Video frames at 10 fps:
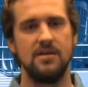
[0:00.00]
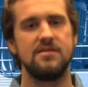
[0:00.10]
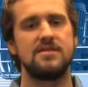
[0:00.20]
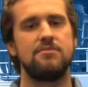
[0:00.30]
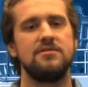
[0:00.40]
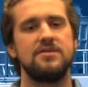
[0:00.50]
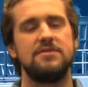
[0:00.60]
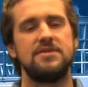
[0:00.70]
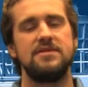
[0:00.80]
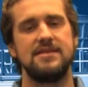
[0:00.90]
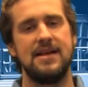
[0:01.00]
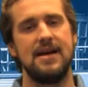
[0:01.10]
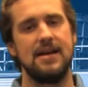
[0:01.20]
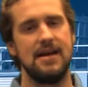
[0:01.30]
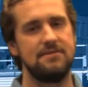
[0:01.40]
The smart switch does
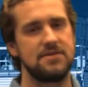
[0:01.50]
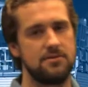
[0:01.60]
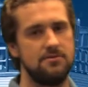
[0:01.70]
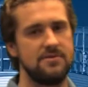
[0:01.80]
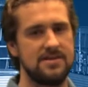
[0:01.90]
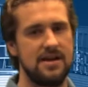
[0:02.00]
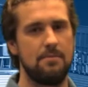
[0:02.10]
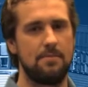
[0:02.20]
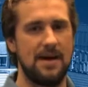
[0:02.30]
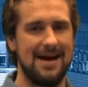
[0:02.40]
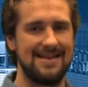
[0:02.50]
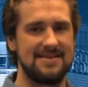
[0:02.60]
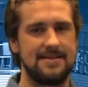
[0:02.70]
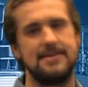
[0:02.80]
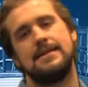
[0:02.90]
not have screw-in style
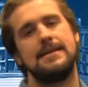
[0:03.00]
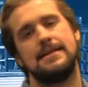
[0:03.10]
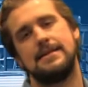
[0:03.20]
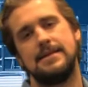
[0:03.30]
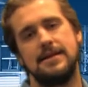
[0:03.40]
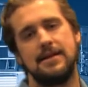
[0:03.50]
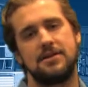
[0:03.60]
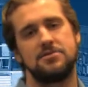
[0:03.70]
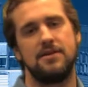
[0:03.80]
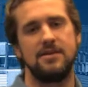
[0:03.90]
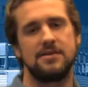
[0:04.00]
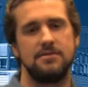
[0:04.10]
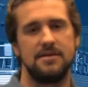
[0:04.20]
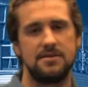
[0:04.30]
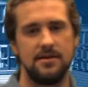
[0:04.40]
pots like the electronic
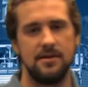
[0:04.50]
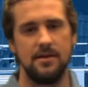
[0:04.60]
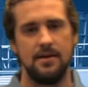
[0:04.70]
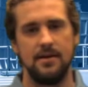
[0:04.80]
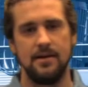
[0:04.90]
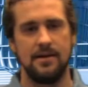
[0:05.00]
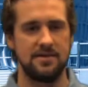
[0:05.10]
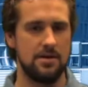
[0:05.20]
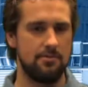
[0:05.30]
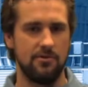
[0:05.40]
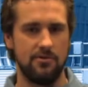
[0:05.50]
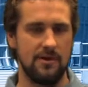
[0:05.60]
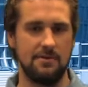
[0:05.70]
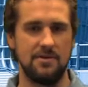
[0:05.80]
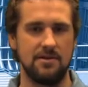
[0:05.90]
switch. It is all
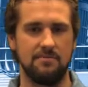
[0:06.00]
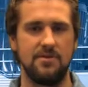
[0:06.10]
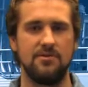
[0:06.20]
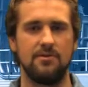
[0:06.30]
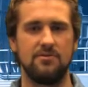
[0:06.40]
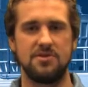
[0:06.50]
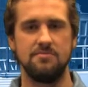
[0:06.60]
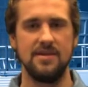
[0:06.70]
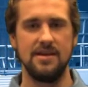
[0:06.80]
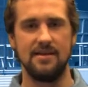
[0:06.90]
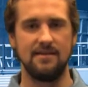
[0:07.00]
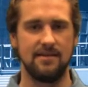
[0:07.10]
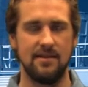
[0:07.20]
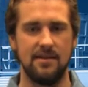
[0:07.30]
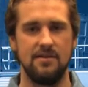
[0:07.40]
programmed in your computer, which
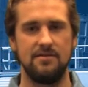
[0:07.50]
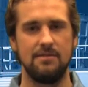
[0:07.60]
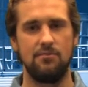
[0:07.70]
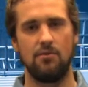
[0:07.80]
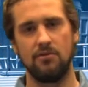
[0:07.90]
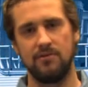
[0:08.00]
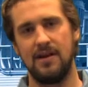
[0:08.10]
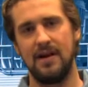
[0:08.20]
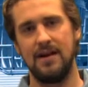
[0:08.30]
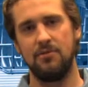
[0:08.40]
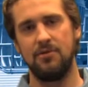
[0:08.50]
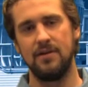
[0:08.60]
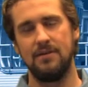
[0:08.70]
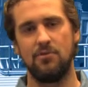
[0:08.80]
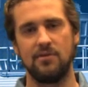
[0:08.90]
means you get more reliable
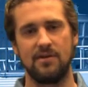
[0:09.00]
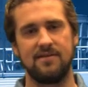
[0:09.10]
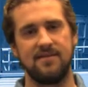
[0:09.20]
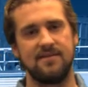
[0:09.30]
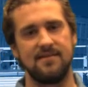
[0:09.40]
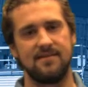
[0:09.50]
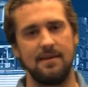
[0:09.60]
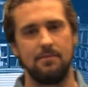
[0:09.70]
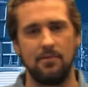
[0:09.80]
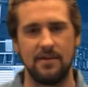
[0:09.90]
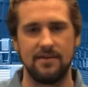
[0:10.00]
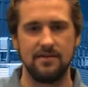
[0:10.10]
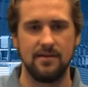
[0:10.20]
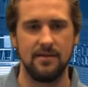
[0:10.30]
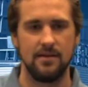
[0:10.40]
and more consistent set points.